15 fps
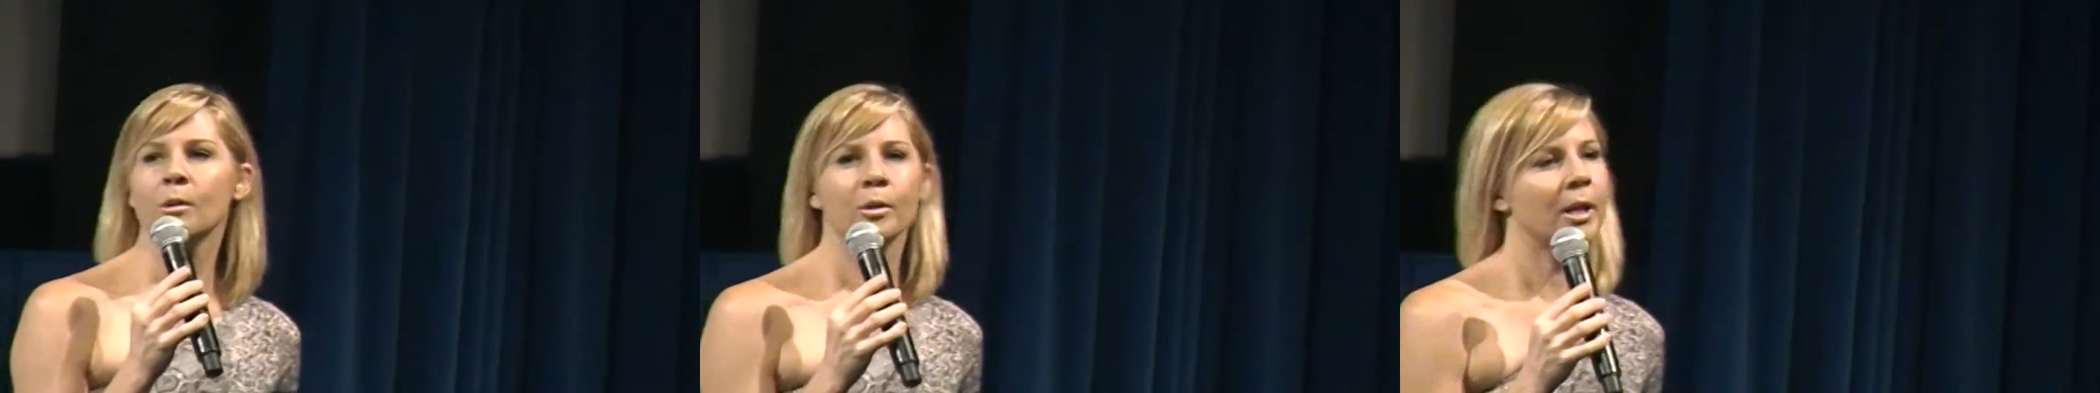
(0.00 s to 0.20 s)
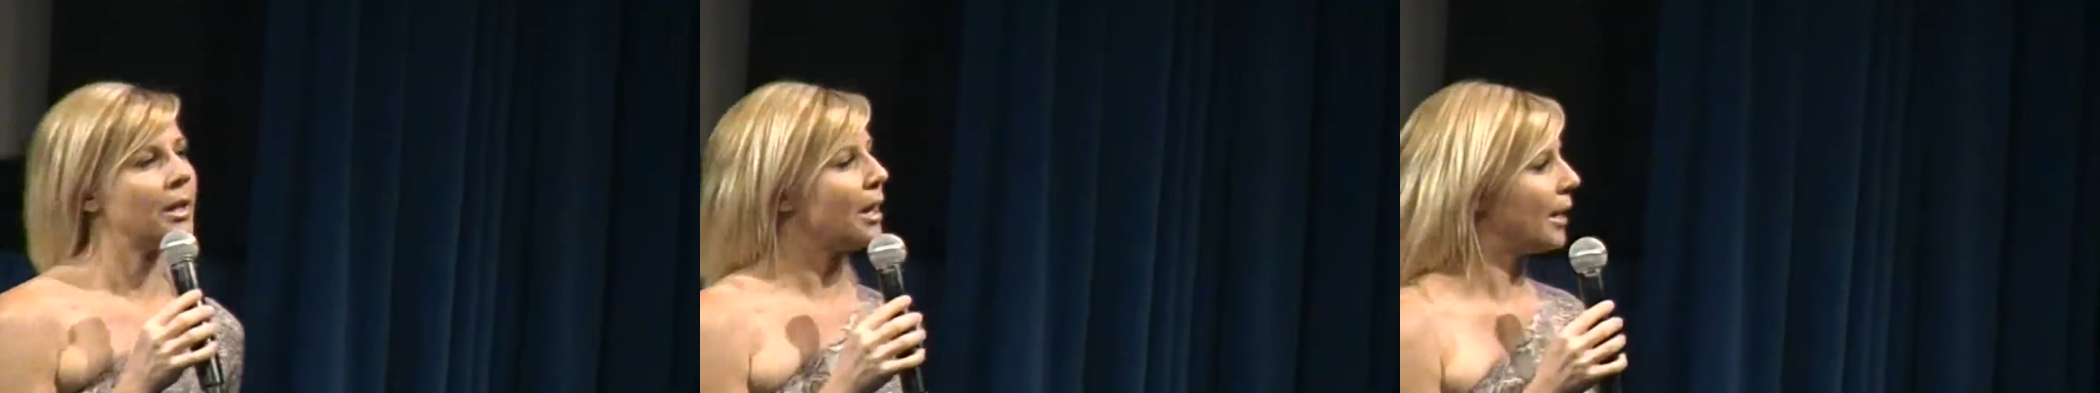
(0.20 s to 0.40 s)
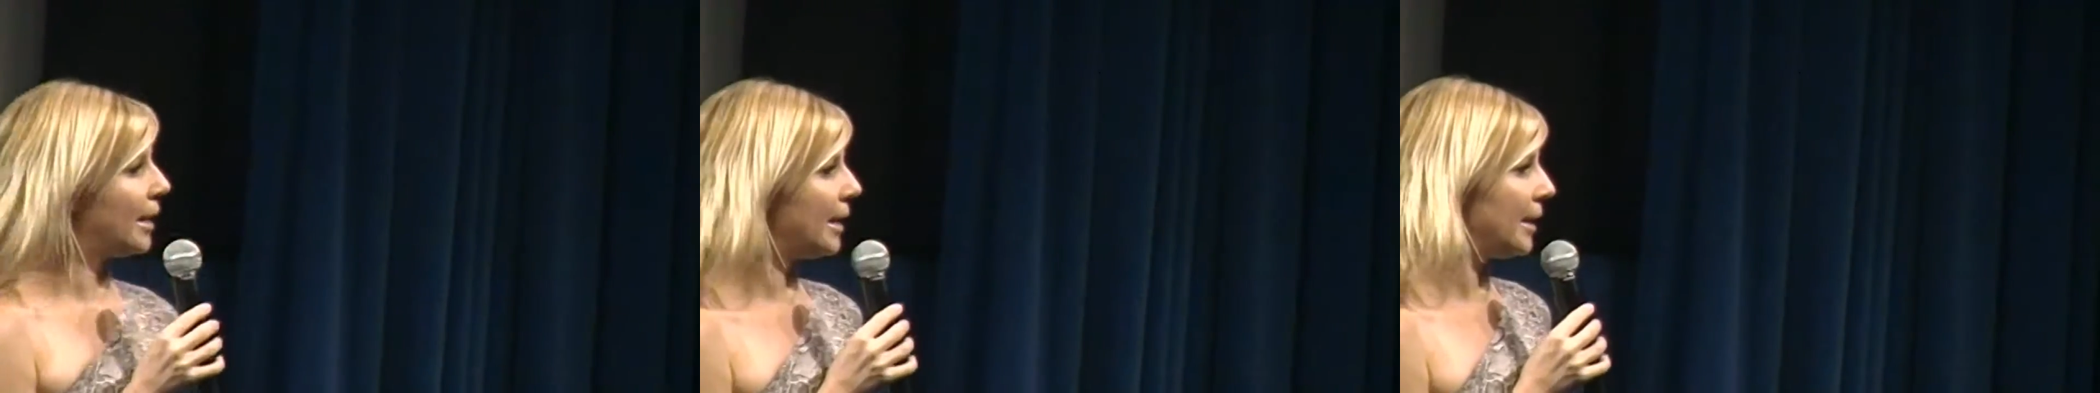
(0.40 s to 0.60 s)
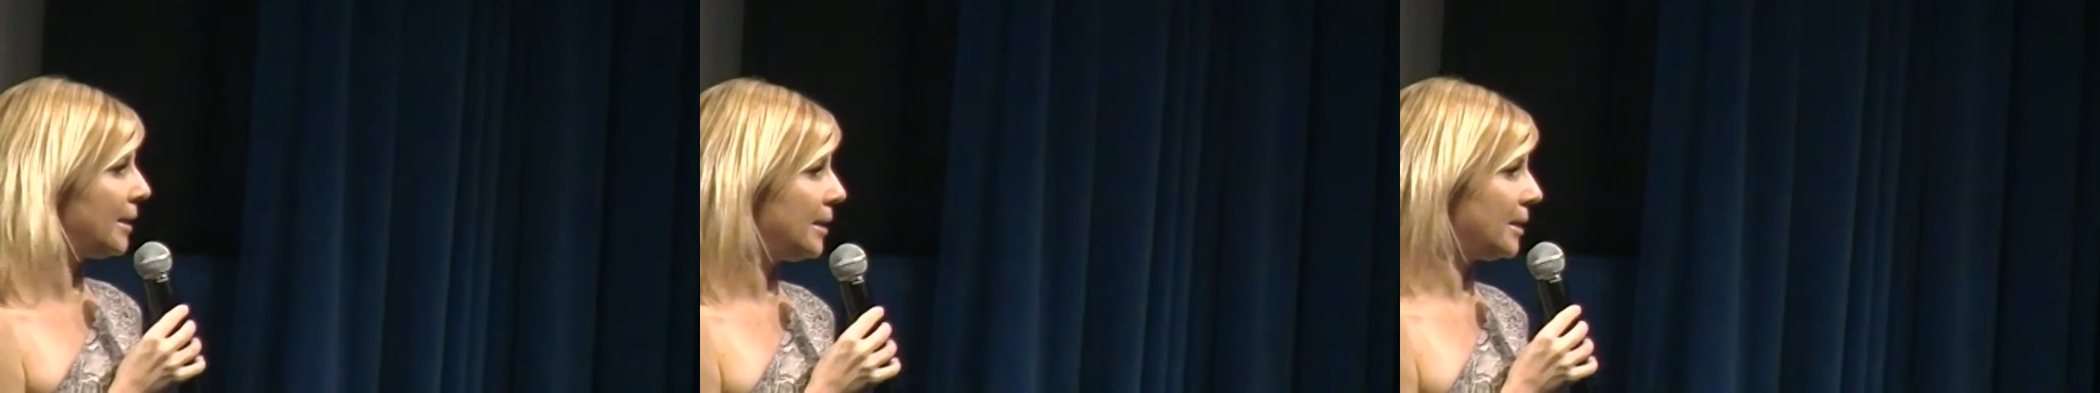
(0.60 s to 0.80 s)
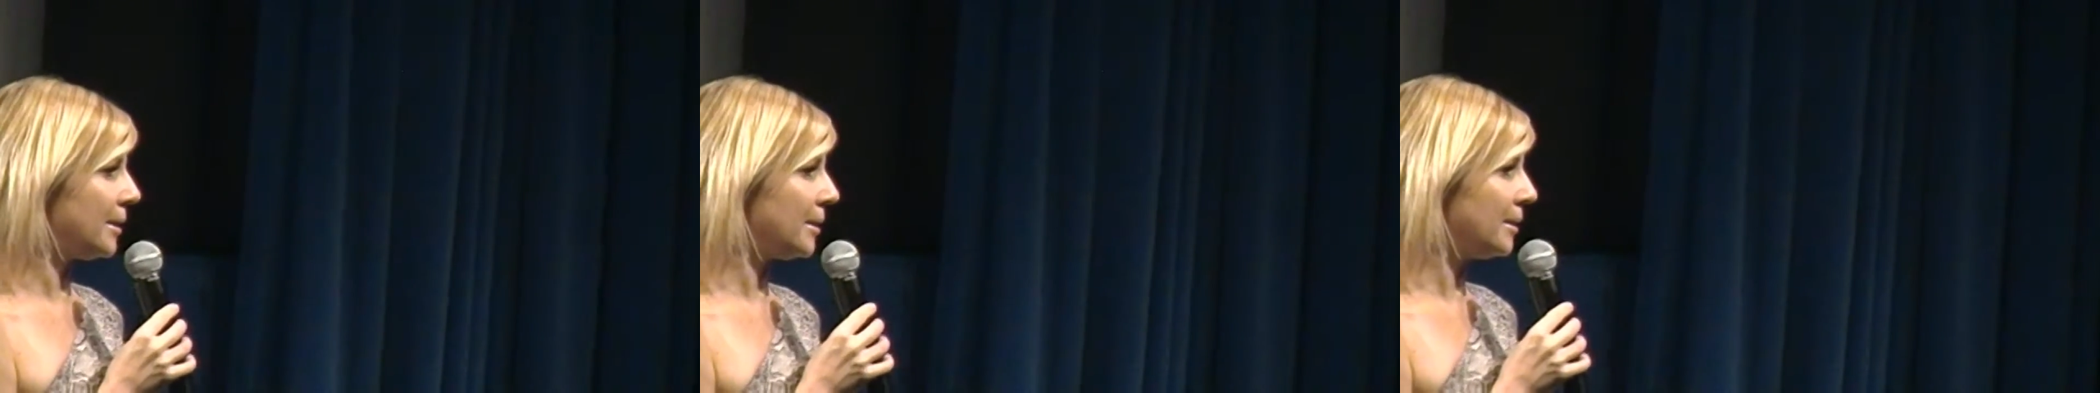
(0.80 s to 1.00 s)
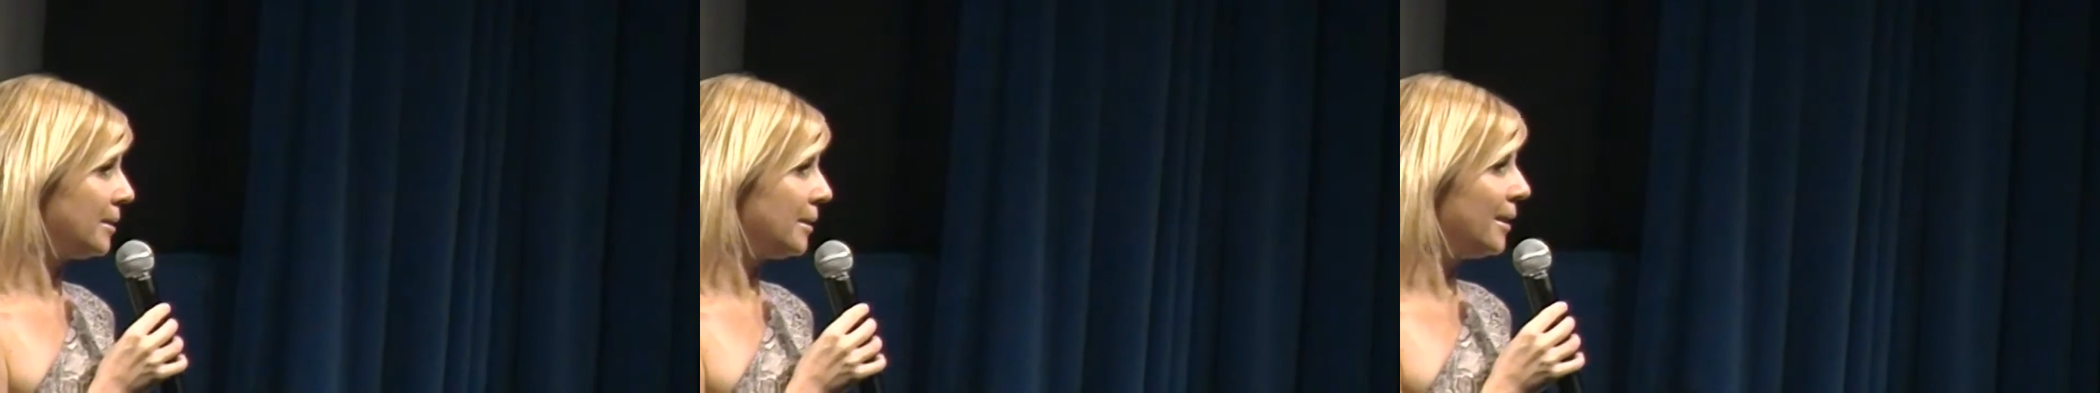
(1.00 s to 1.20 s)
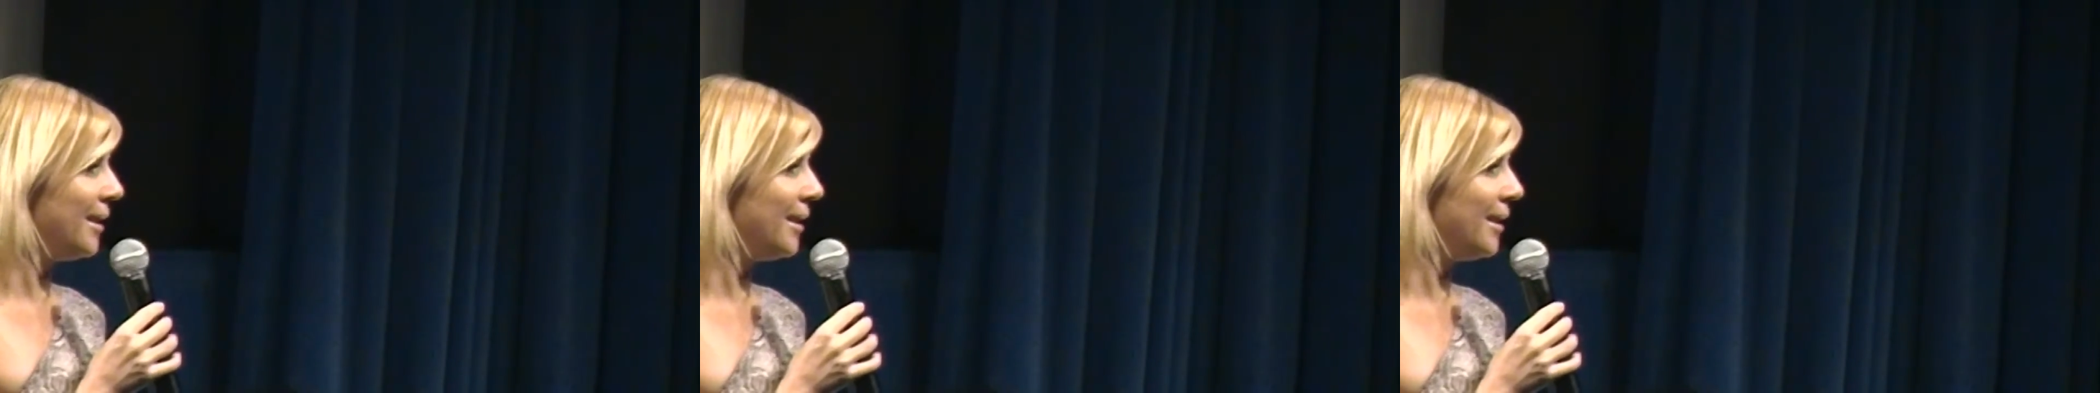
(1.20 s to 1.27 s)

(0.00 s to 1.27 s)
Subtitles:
looking like an idiot?